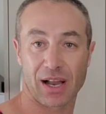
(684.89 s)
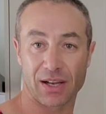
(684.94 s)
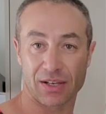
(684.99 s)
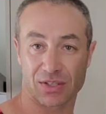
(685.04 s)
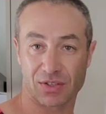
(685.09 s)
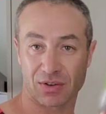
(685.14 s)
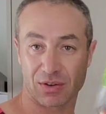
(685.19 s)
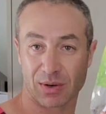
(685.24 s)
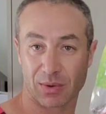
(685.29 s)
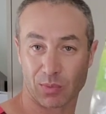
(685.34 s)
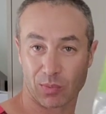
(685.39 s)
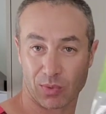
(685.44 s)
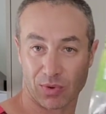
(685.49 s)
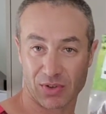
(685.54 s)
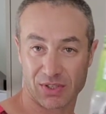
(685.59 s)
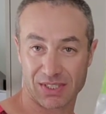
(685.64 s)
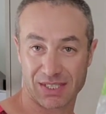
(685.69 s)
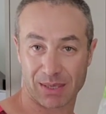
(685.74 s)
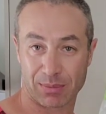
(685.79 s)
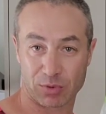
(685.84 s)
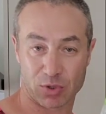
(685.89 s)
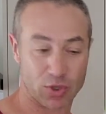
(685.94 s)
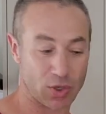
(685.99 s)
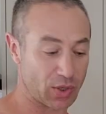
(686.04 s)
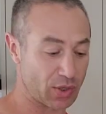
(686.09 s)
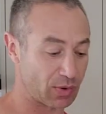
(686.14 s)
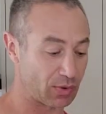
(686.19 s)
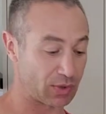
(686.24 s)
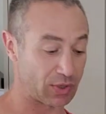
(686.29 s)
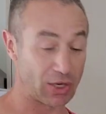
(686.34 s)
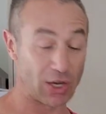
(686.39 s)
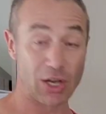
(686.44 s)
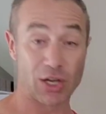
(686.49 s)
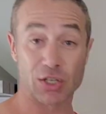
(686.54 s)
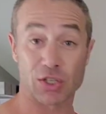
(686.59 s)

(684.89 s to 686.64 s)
ice cream with some chocolate.